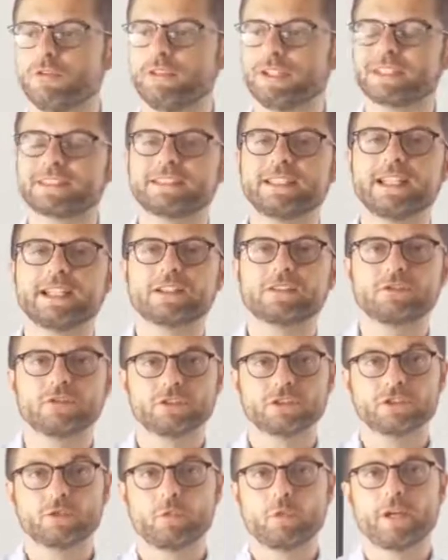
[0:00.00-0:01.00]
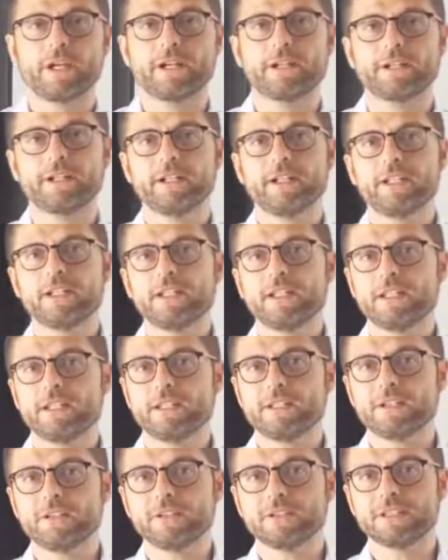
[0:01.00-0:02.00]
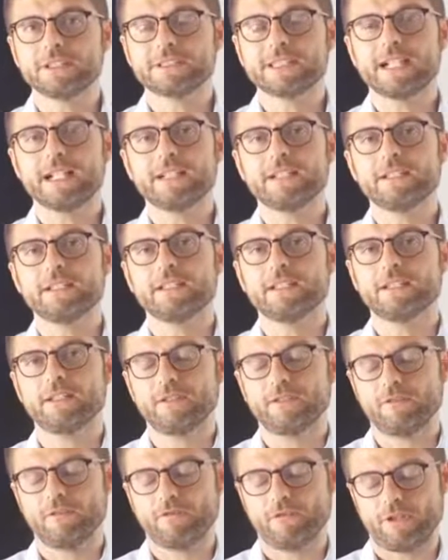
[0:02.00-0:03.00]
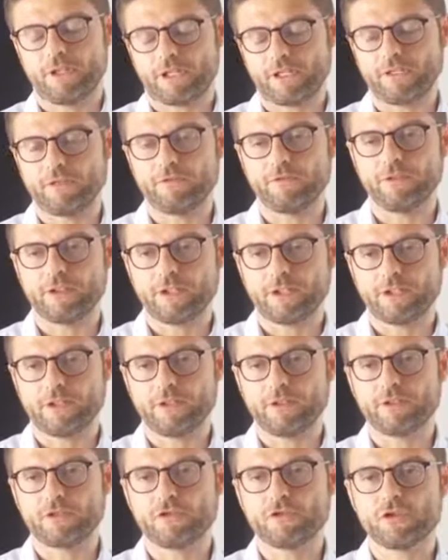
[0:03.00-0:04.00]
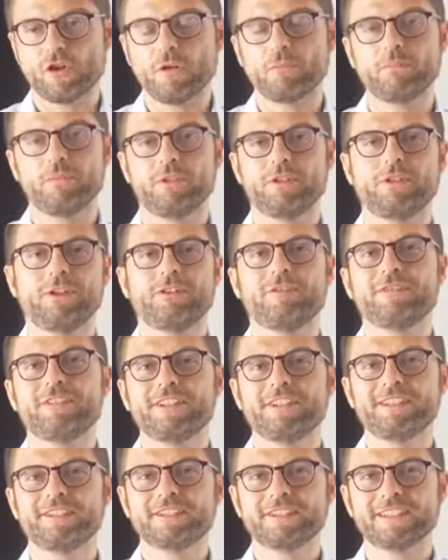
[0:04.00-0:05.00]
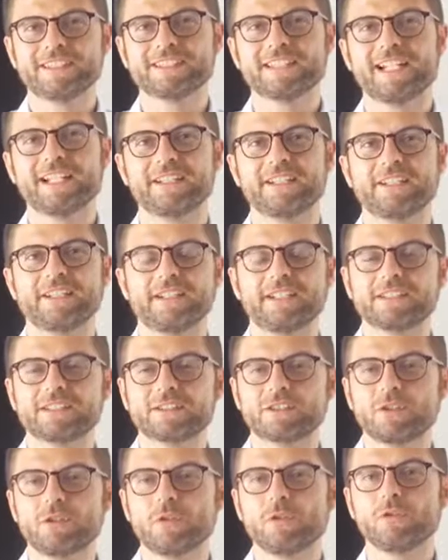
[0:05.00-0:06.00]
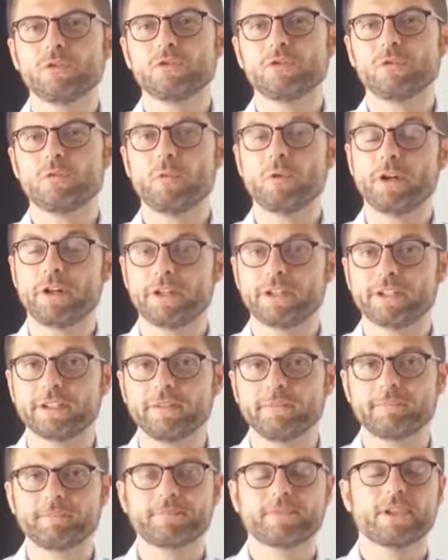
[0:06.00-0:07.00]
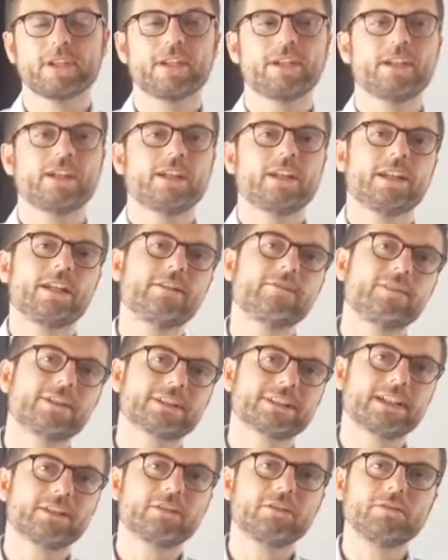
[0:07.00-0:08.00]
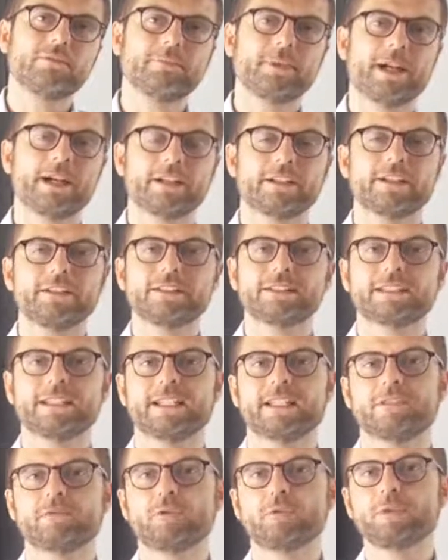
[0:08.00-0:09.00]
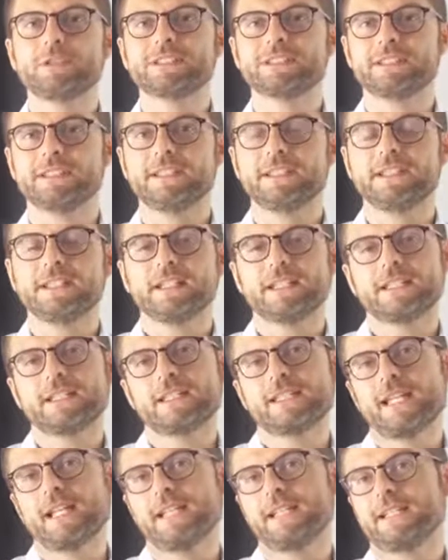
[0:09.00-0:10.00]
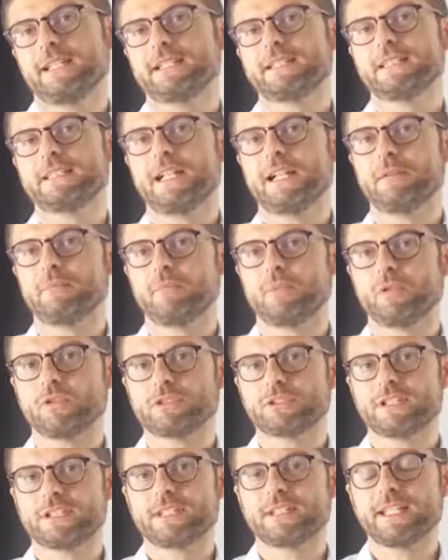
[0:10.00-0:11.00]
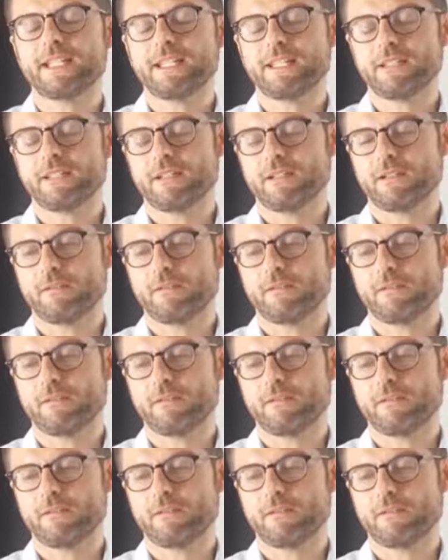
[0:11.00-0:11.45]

the sectors where interior design and the job of the interior designer is called to work. In the second part, instead, we will see 10 examples, 10